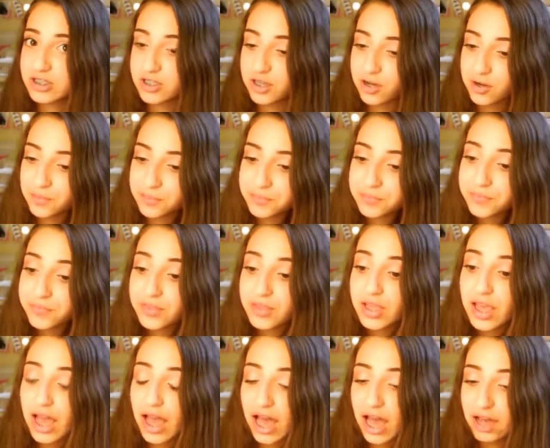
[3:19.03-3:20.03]
So
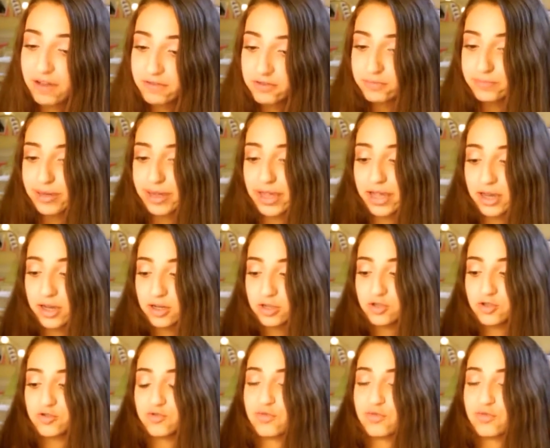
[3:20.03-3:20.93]
after my hair